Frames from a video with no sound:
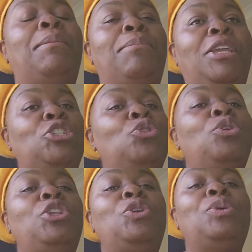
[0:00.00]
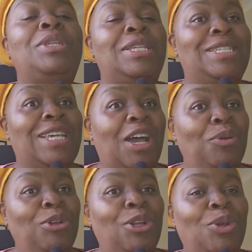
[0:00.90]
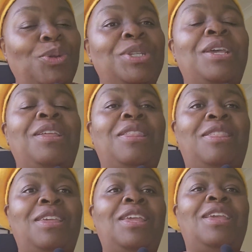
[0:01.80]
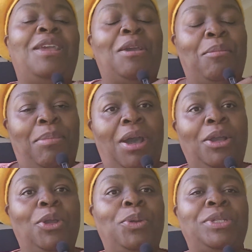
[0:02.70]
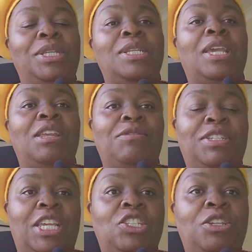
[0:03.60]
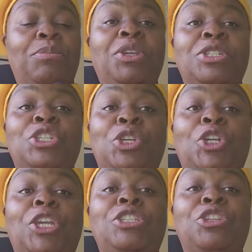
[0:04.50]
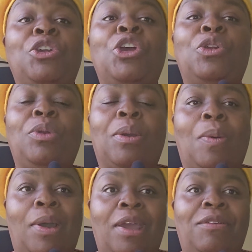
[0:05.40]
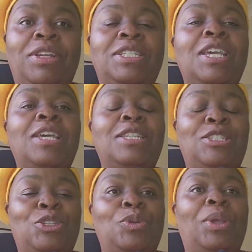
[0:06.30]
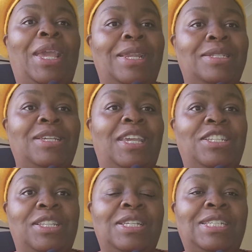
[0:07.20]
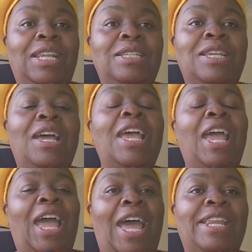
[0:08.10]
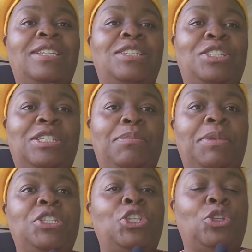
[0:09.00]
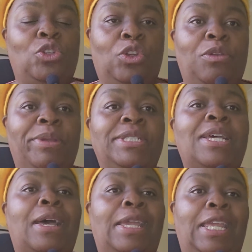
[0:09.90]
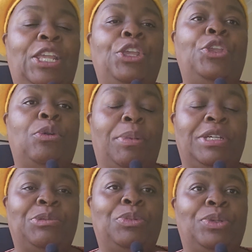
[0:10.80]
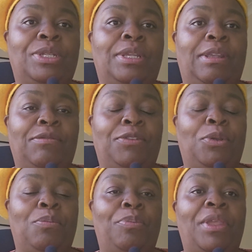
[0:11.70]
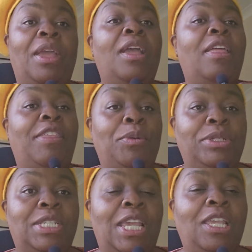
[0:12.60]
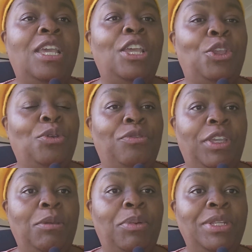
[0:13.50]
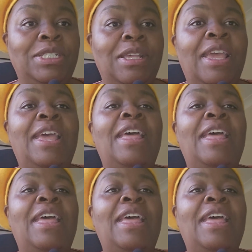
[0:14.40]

make sure you download the barcoded invitation because you're going to require it to enter into the center and to submit your documents, i.e. your passport info. They will take your fingerprints,